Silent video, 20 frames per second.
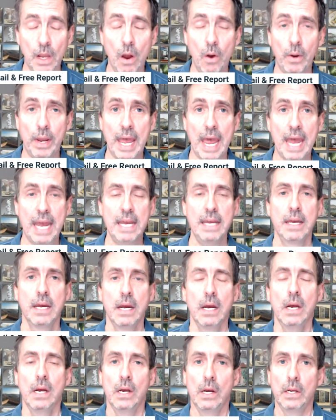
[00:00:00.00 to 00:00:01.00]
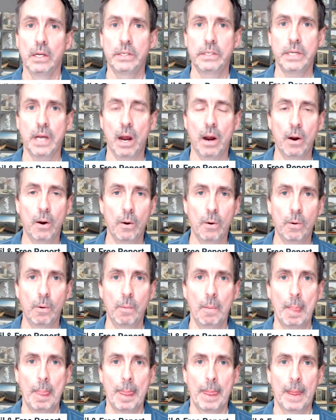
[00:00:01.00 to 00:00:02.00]
Okay.
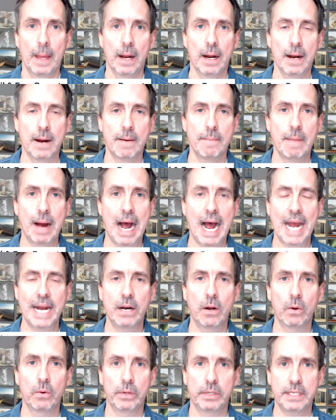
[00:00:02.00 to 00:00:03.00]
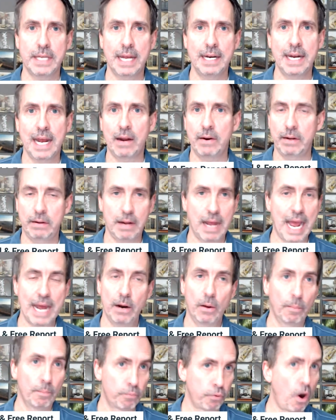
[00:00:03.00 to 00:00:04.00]
So I
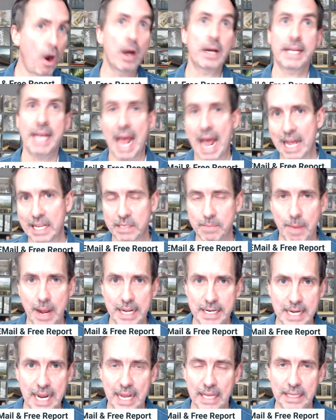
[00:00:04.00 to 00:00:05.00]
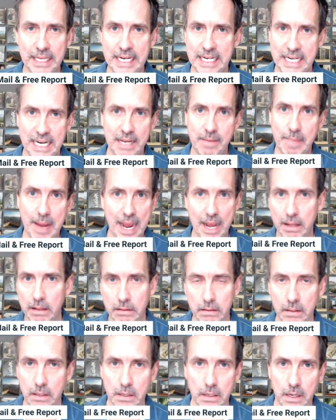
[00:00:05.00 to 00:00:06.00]
don't broadcast my daily
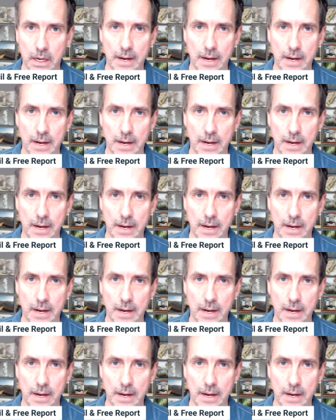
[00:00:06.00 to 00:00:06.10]
D-mail